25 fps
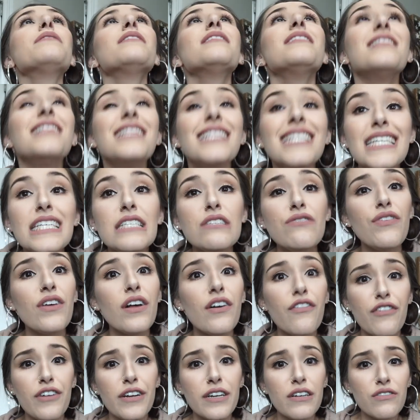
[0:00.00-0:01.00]
please feel
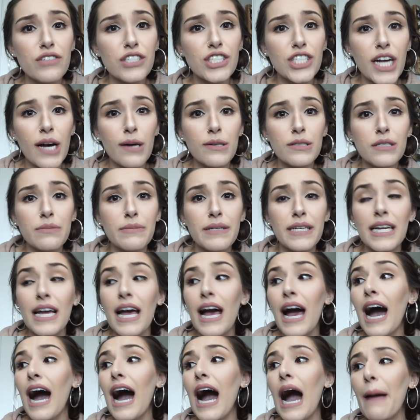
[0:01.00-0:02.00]
free to reach out to me.
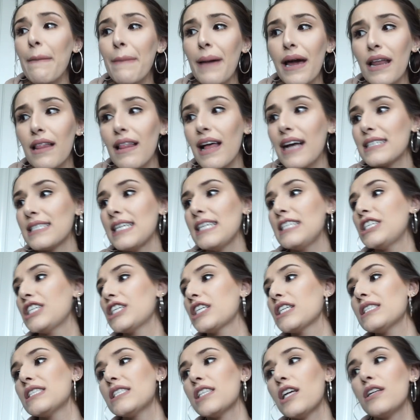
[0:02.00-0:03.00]
I'm not a lactation
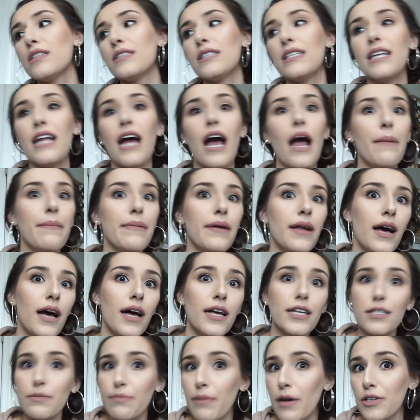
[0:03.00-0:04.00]
consultant. I'm
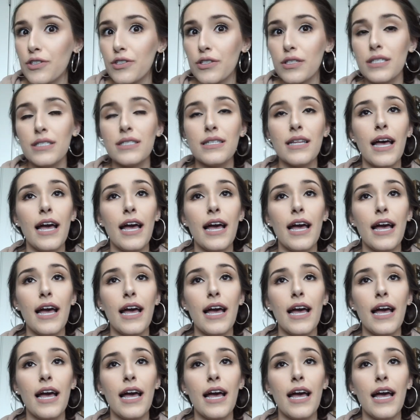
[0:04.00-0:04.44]
not a specialist.